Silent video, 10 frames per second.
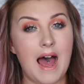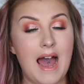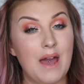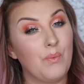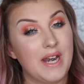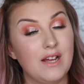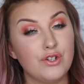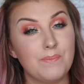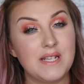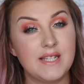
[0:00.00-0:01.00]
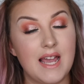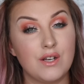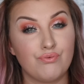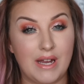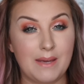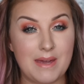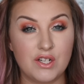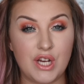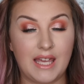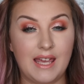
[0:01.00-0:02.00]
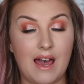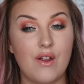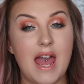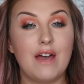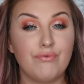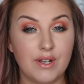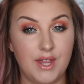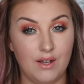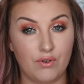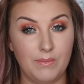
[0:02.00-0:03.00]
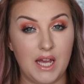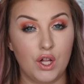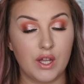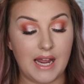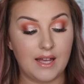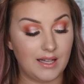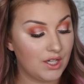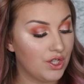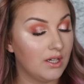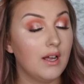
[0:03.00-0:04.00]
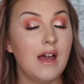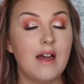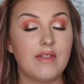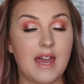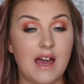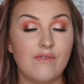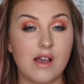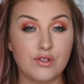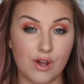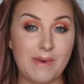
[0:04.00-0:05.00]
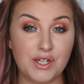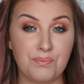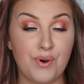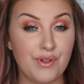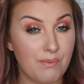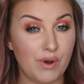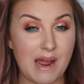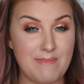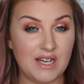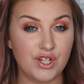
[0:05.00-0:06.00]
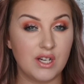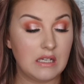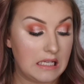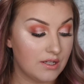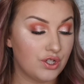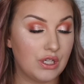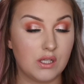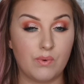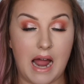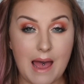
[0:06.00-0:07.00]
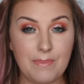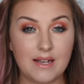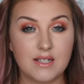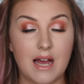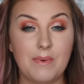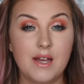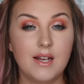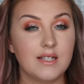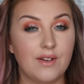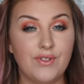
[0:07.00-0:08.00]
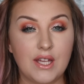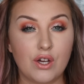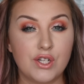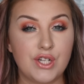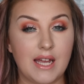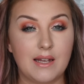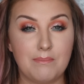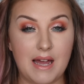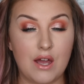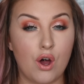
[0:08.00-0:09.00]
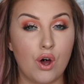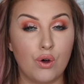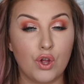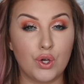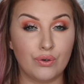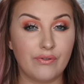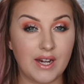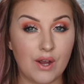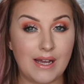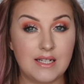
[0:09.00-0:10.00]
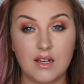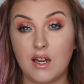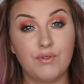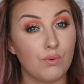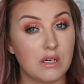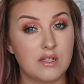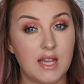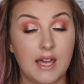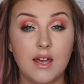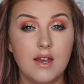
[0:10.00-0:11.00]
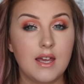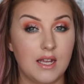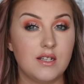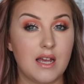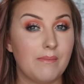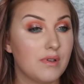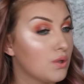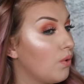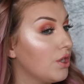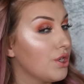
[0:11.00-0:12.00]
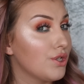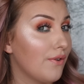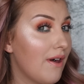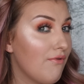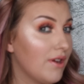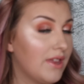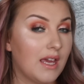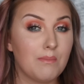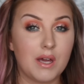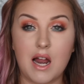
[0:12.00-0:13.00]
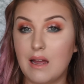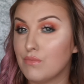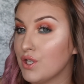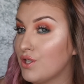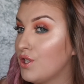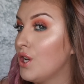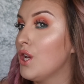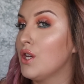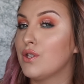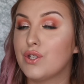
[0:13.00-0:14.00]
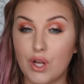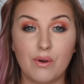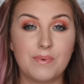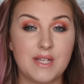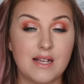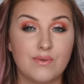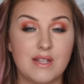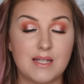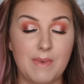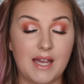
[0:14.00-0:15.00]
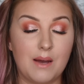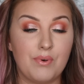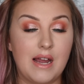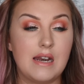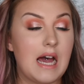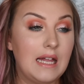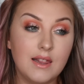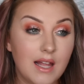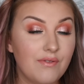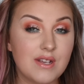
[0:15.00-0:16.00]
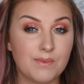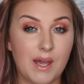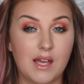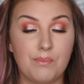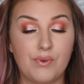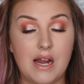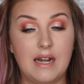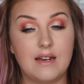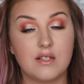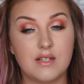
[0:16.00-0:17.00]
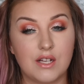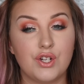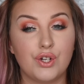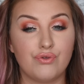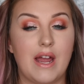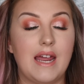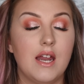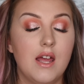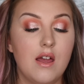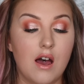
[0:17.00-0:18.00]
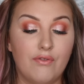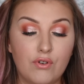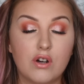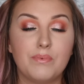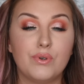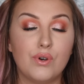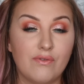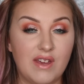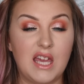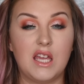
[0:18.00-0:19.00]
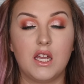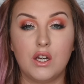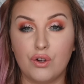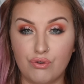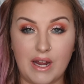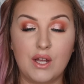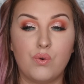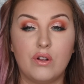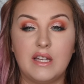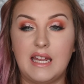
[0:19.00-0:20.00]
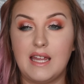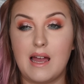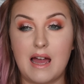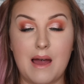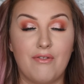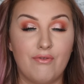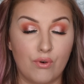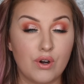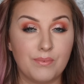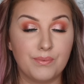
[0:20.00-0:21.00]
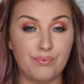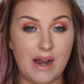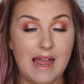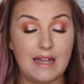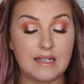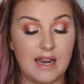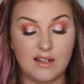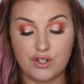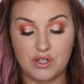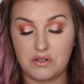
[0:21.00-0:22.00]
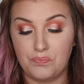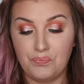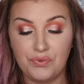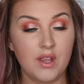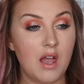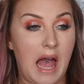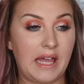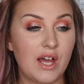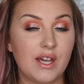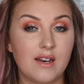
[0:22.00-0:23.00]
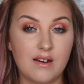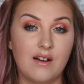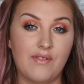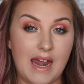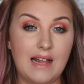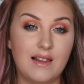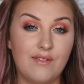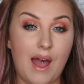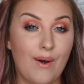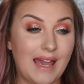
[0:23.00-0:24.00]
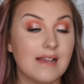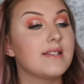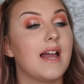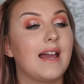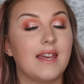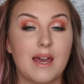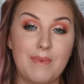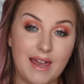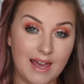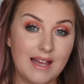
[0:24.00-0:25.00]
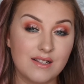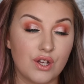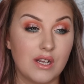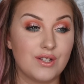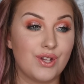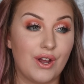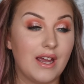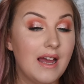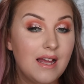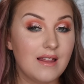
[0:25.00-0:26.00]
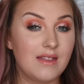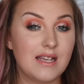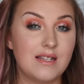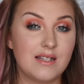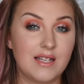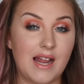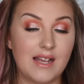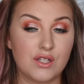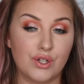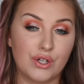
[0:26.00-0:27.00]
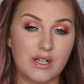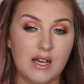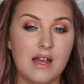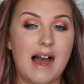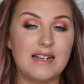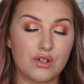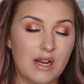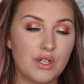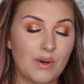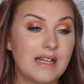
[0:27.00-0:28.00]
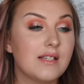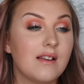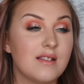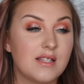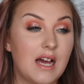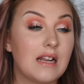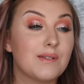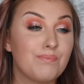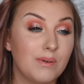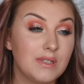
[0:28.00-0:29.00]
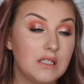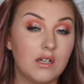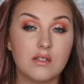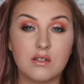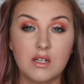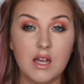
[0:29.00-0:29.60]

I 100% recommend checking out everything from their holiday collection. They have so much more than what I mentioned. This is just what I picked up. Definitely go check my whole haul video I did if you want to see in-depth swatches of everything, but I'm just so obsessed with this makeup brand. I love this makeup brand. It is such a great, affordable, vegan, great quality, affordable brand, and it's just, I can't get enough, and I love how easy I can get my hands on it. So this is today's look. I scratched what I said at the start. It's probably not